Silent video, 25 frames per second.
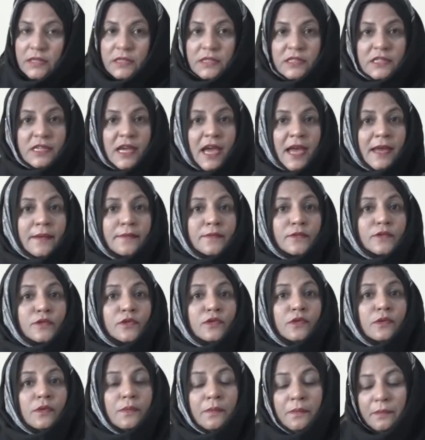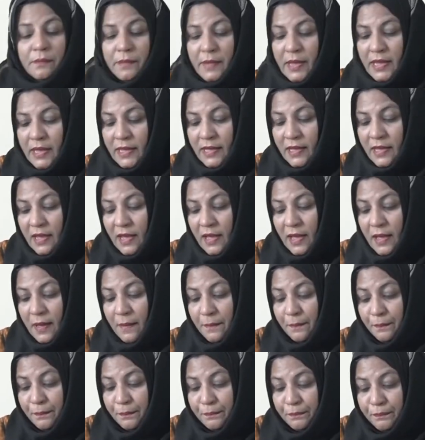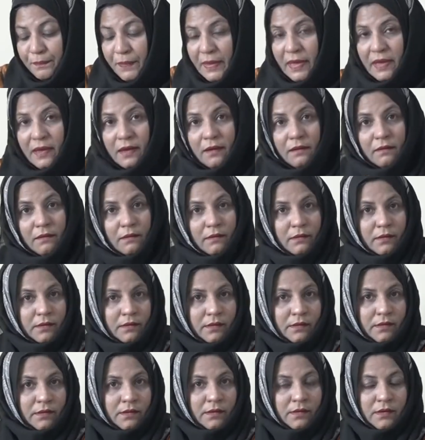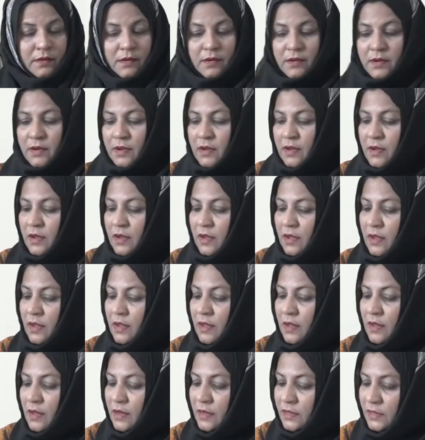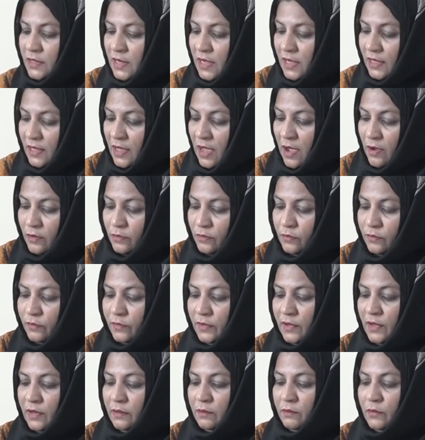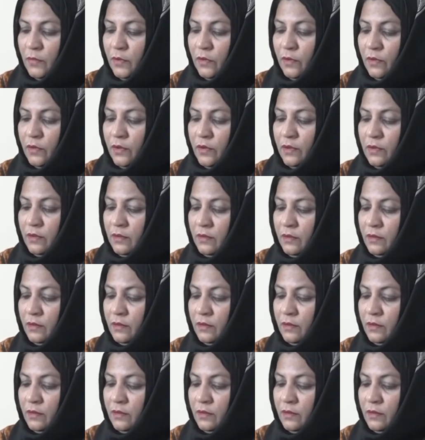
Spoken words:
time to make a pair. Take out one more